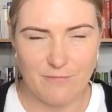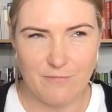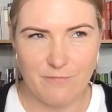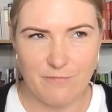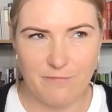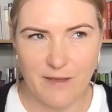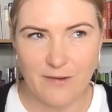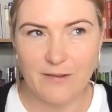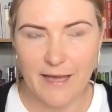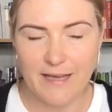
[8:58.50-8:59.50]

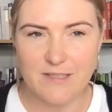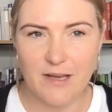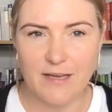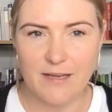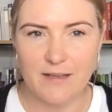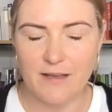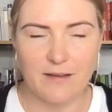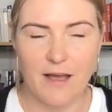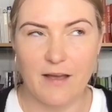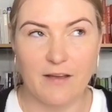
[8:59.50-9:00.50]
feel anxiety,
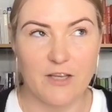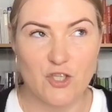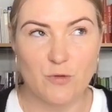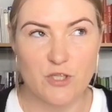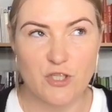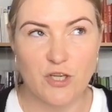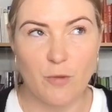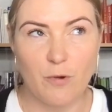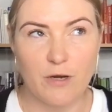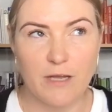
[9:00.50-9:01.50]
intuition in your
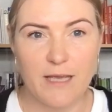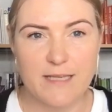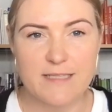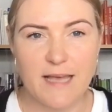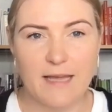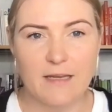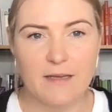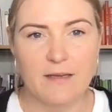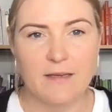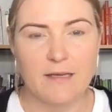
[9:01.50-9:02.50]
body, is that
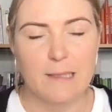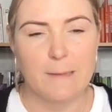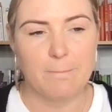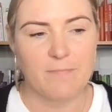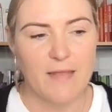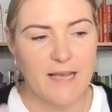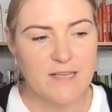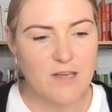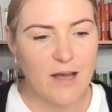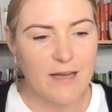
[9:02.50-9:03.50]

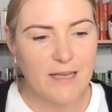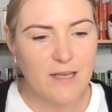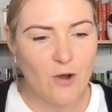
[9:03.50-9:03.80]
anxiety